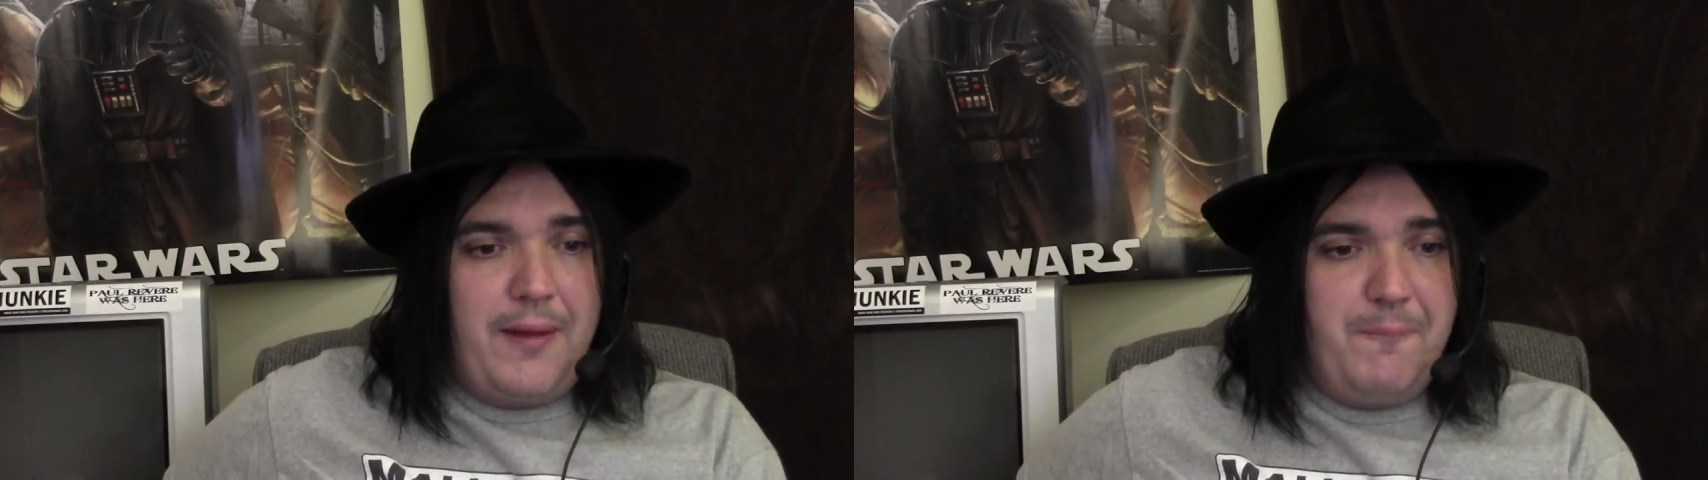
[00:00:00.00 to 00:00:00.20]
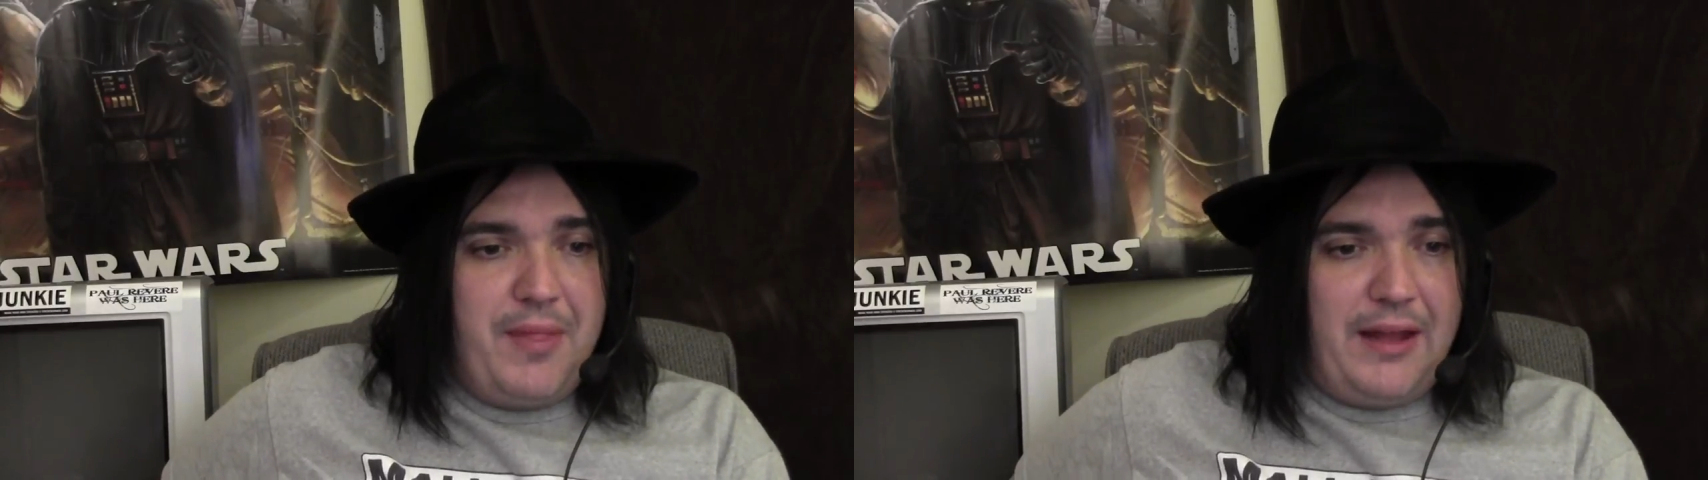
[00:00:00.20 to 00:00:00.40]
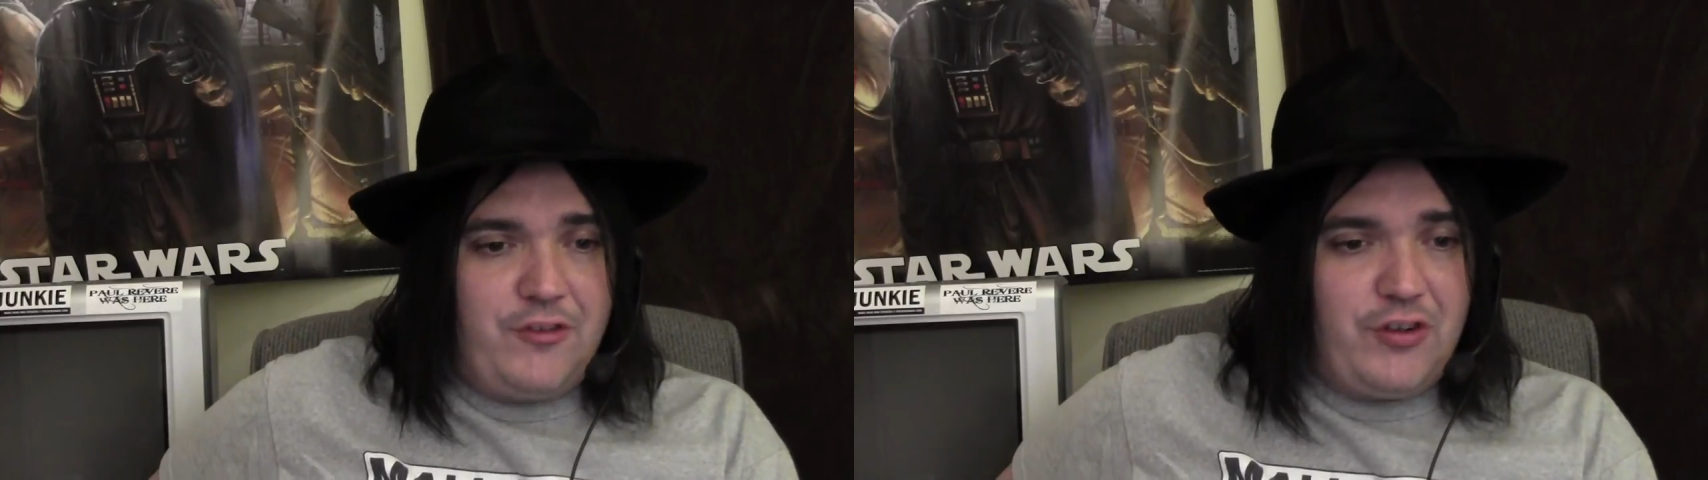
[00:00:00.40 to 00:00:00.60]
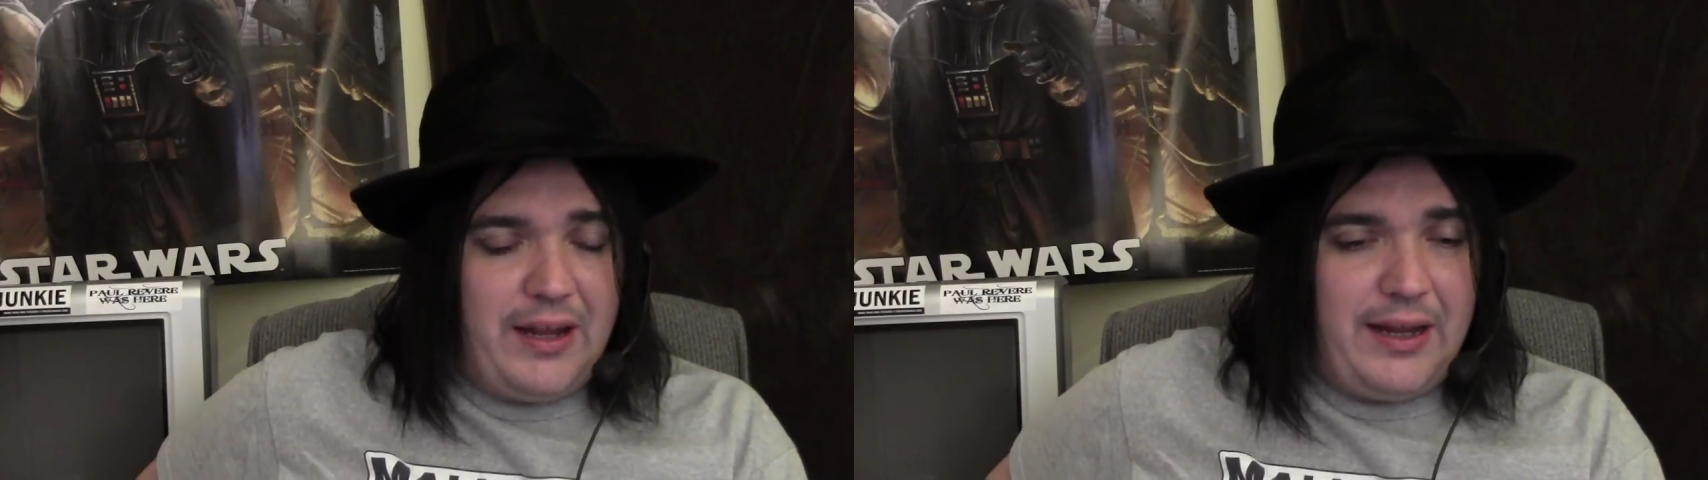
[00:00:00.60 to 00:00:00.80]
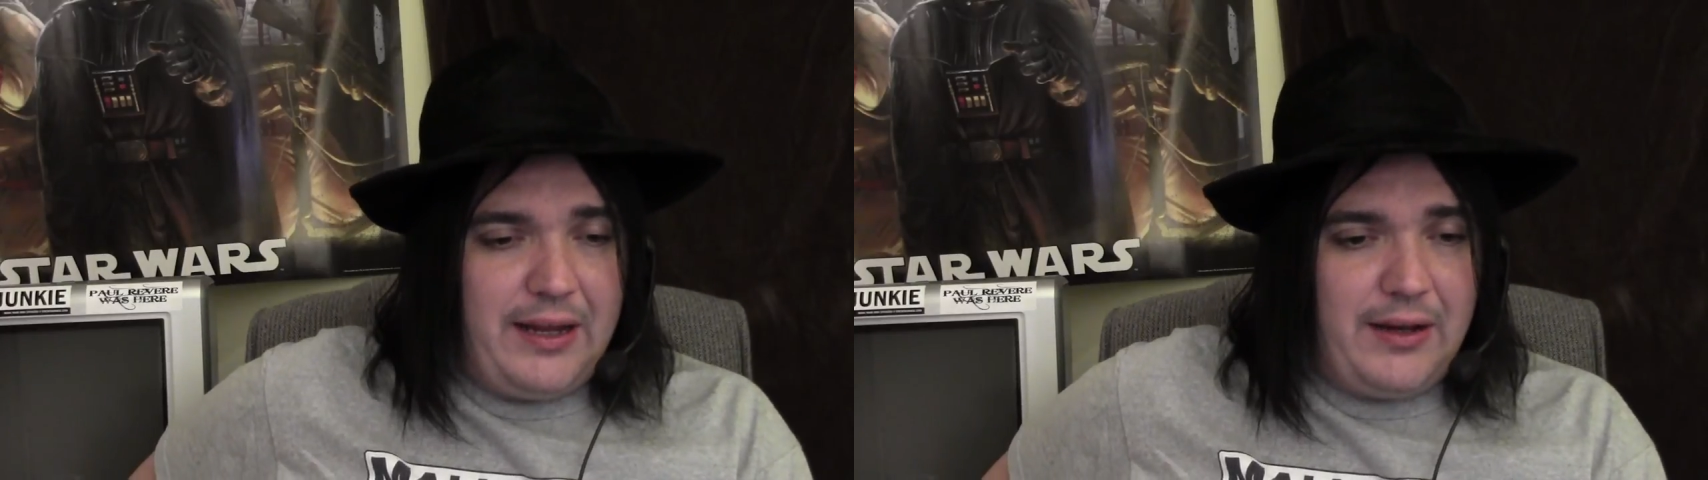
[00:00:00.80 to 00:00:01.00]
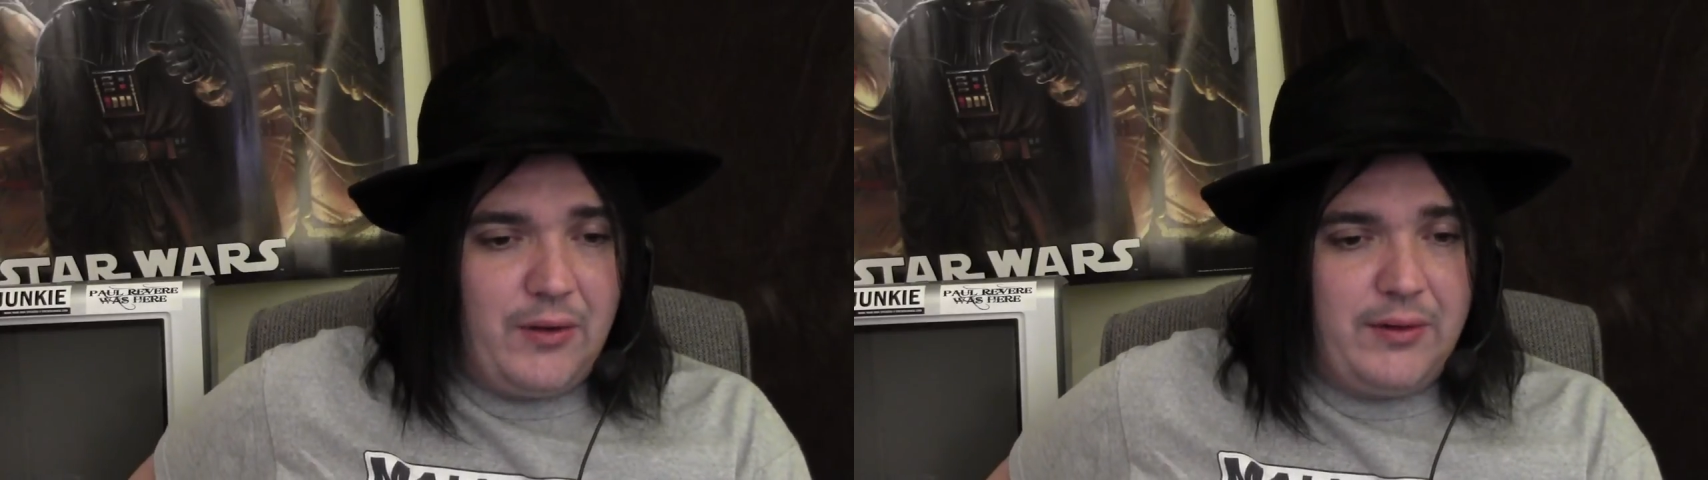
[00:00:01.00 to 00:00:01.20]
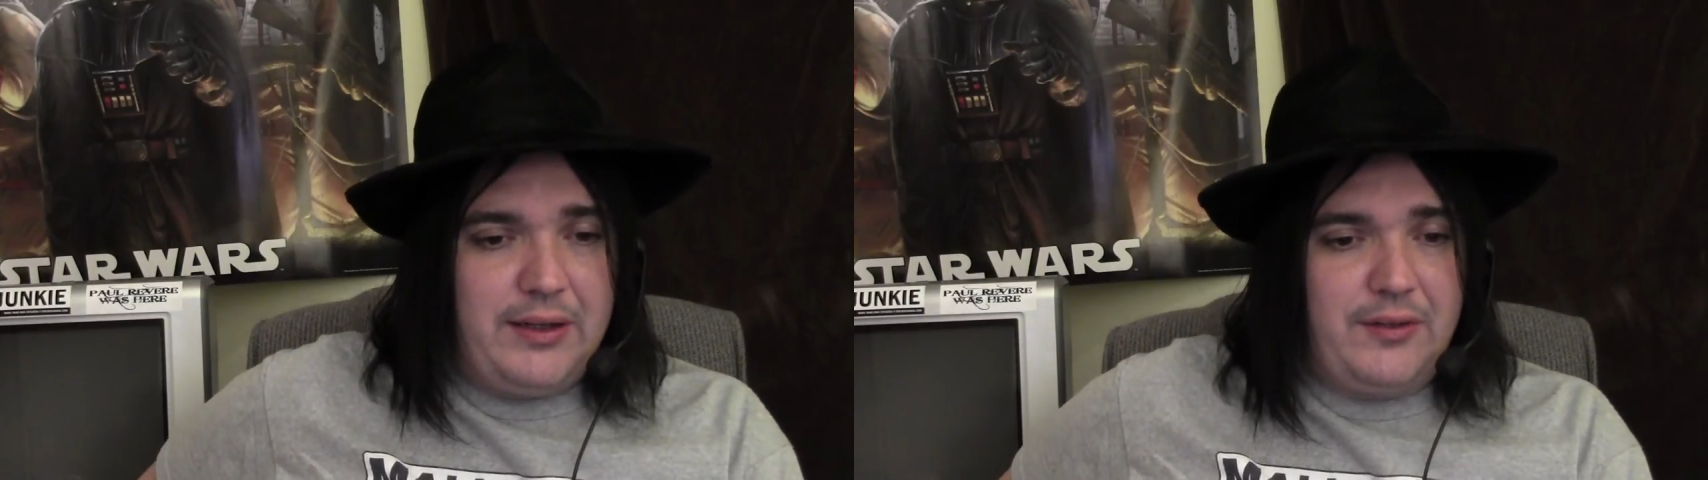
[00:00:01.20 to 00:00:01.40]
That chain only